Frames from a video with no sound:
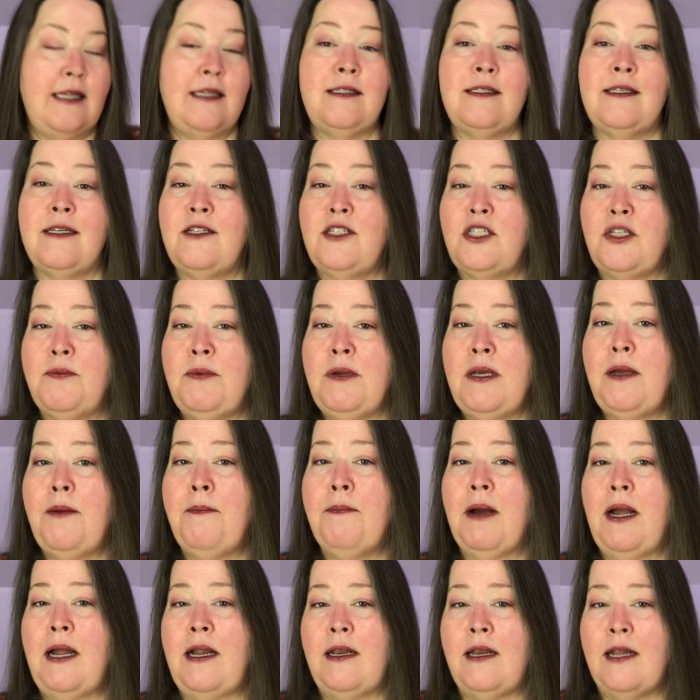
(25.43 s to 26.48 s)
is sent to me
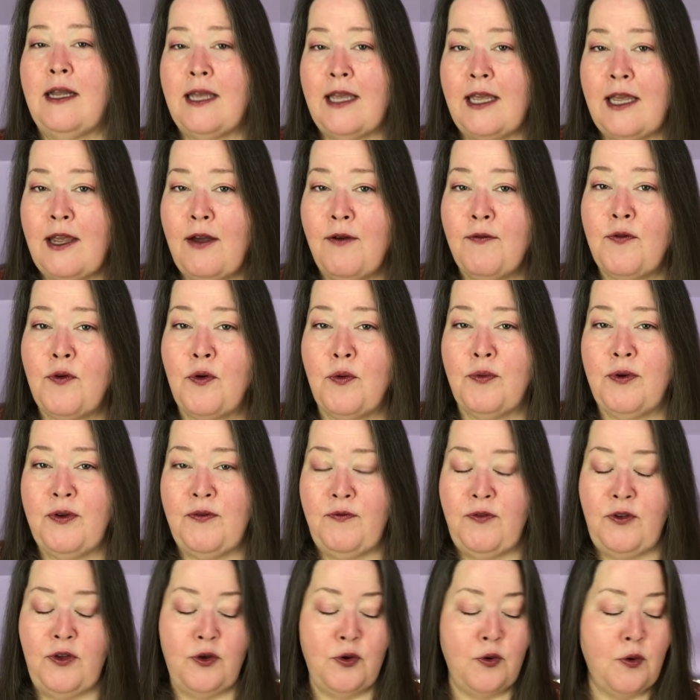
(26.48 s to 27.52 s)
by Nikki for
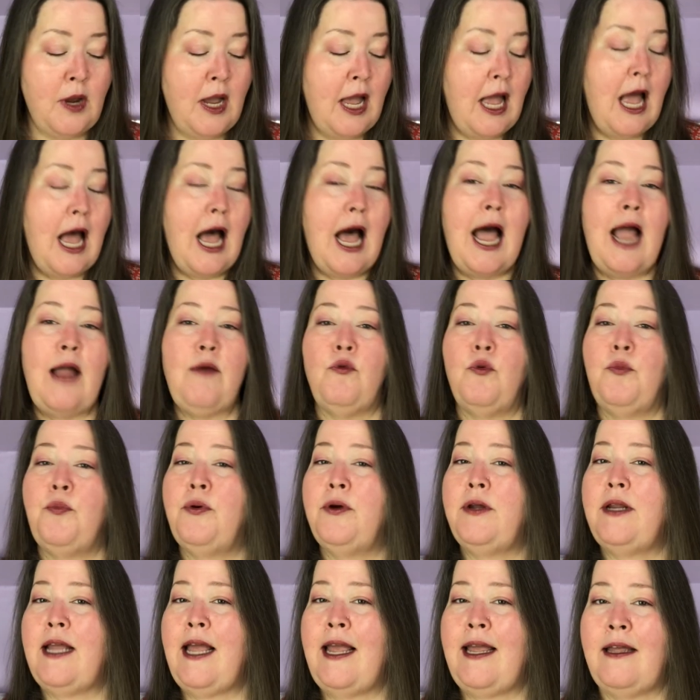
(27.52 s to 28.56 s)
review. I will
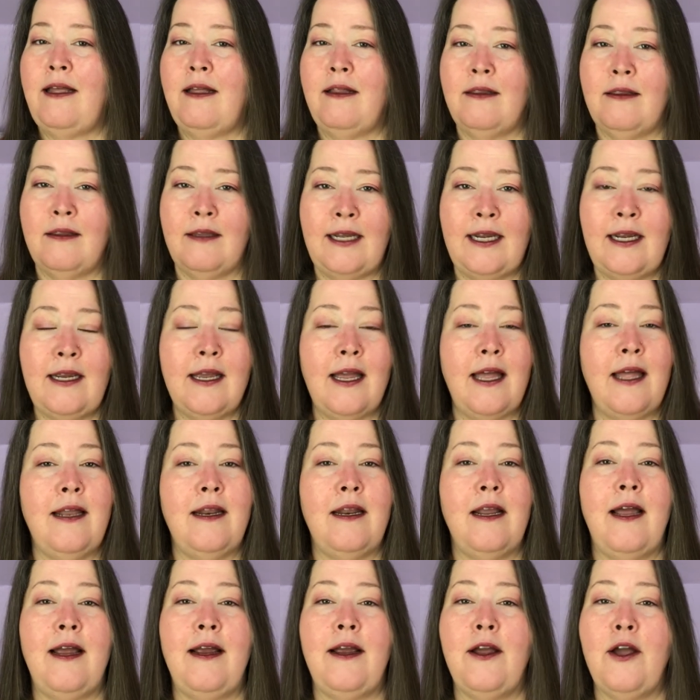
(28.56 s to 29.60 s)
put a link
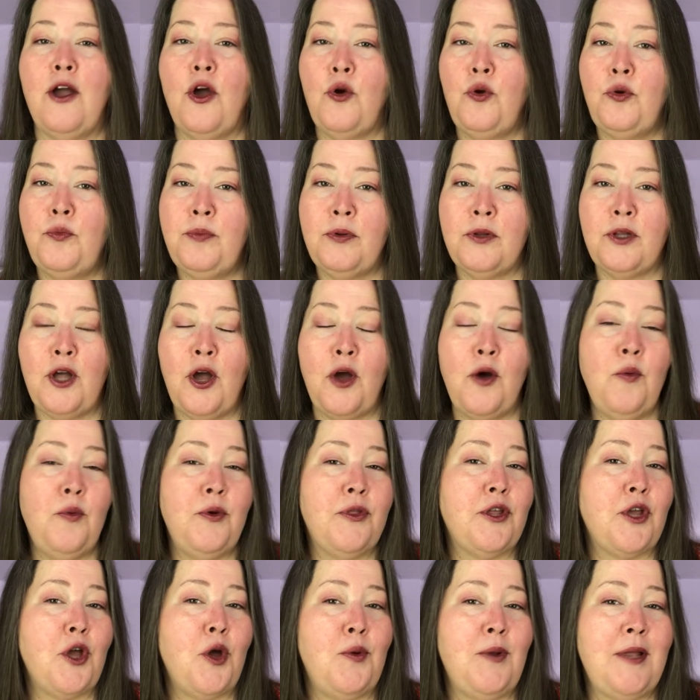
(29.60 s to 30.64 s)
and a code below
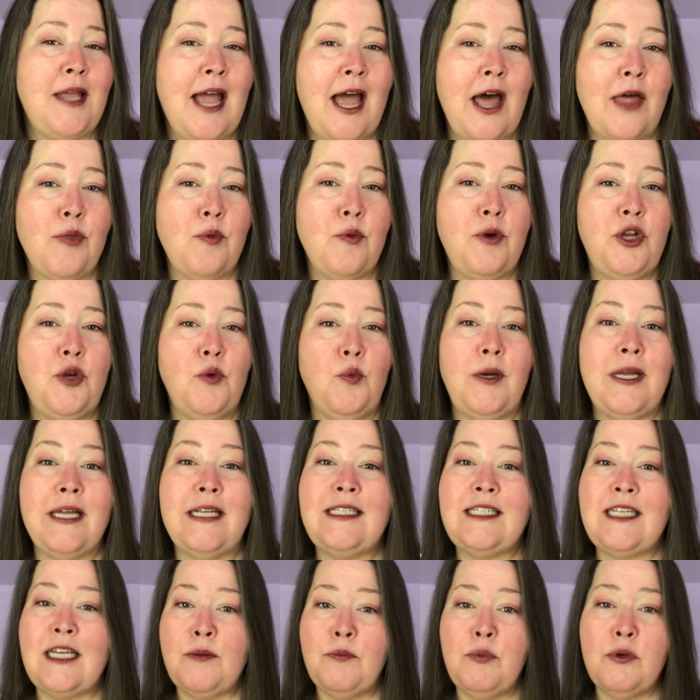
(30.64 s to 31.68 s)
with code Kathrin. You will
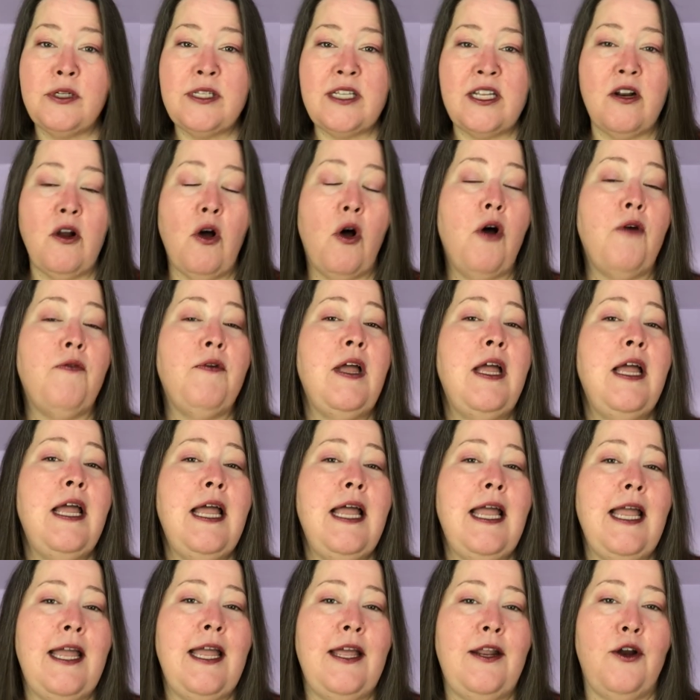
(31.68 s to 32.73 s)
get 10% off
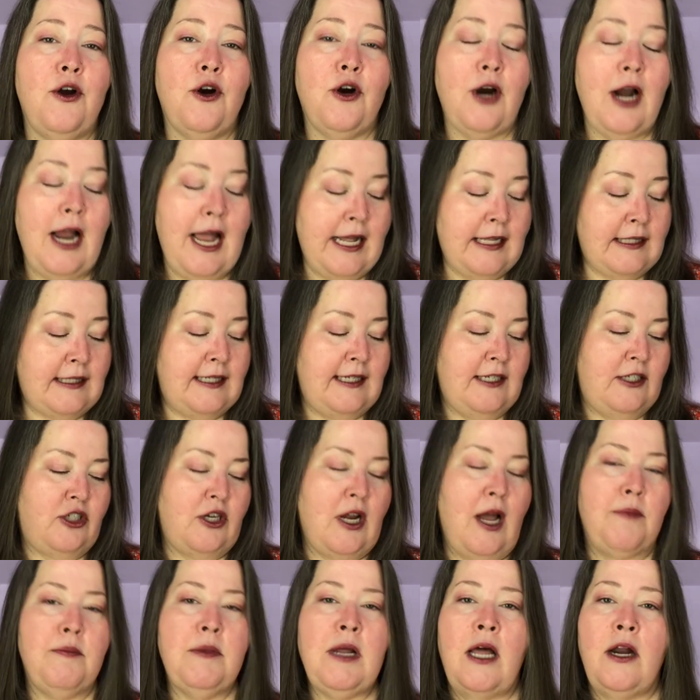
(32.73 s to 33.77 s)
in her Etsy
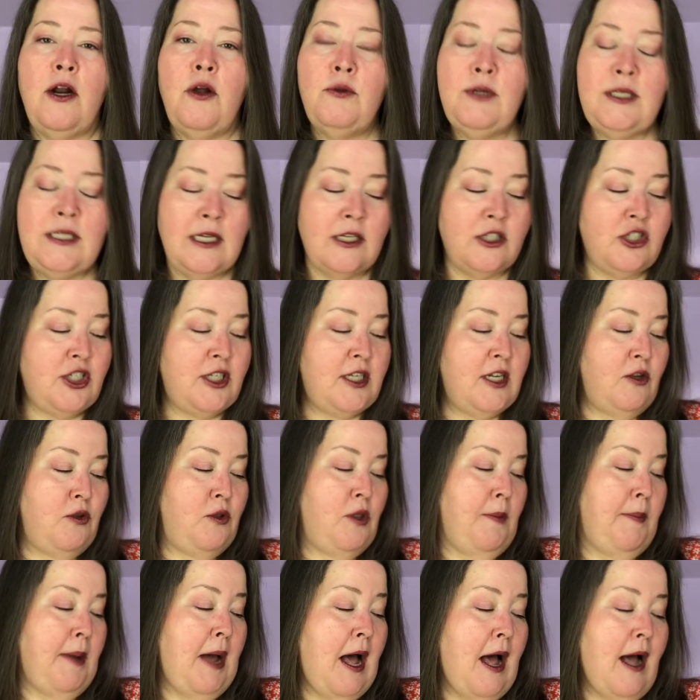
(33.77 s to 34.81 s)
shop. Not only does she do
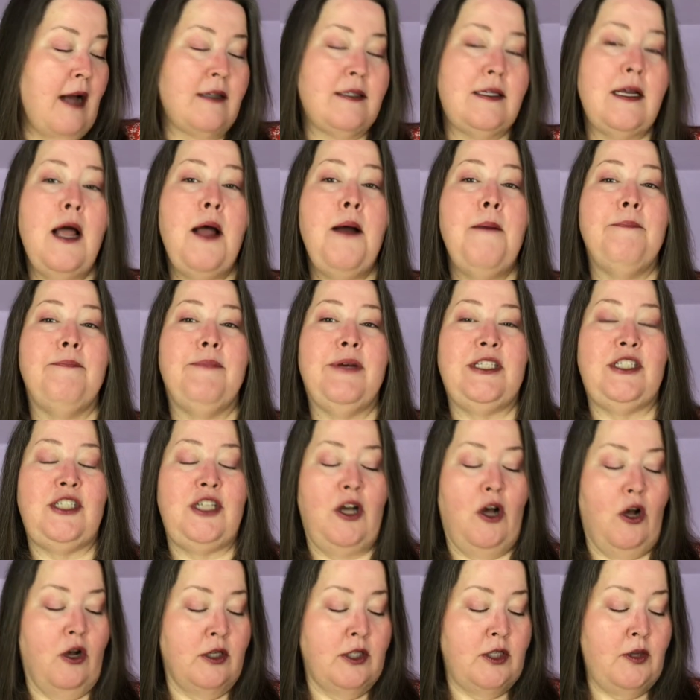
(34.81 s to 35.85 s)
the box, but
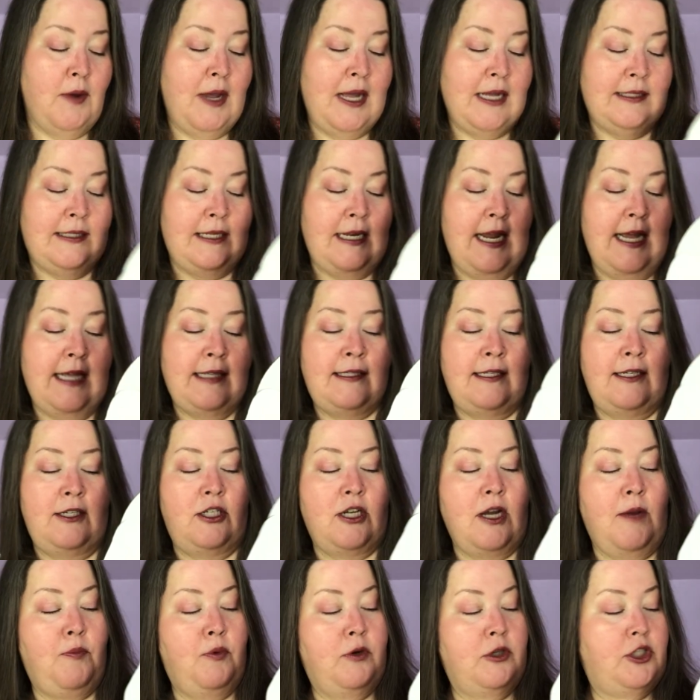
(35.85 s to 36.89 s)
she also has an Etsy
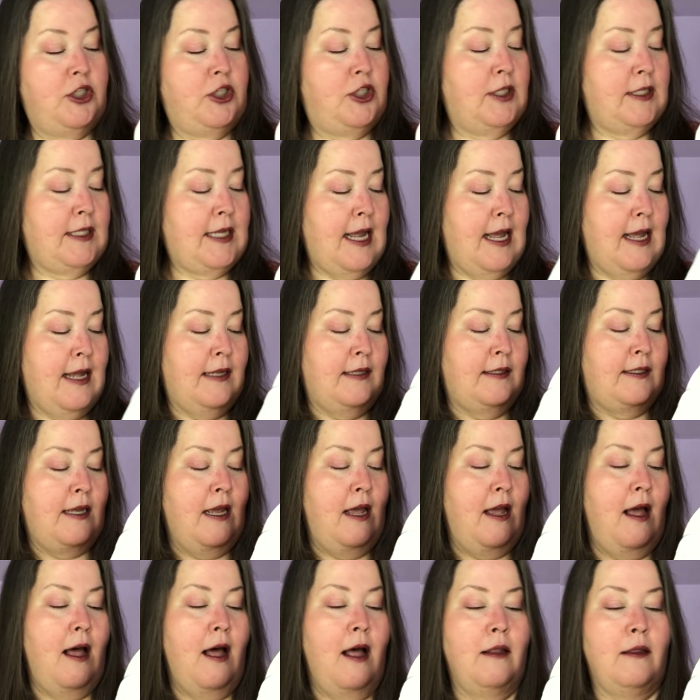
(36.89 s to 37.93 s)
shop where she just has
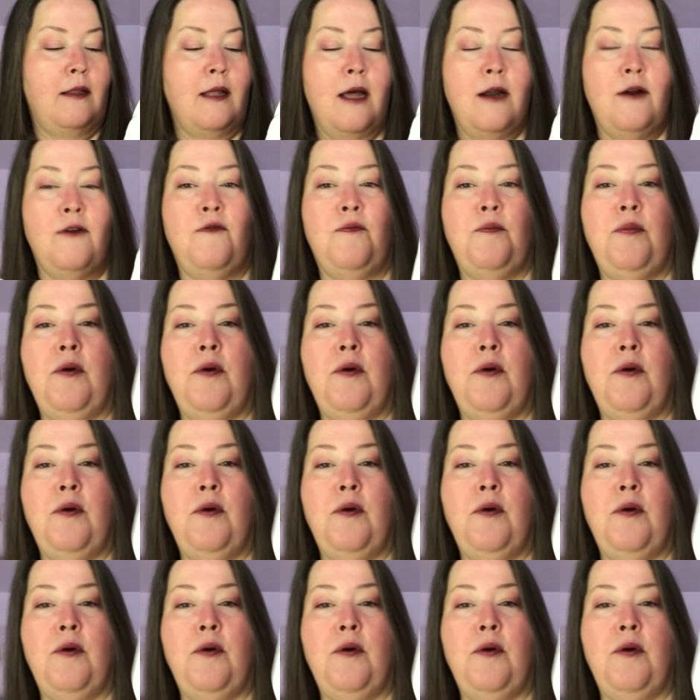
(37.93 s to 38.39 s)
a lot of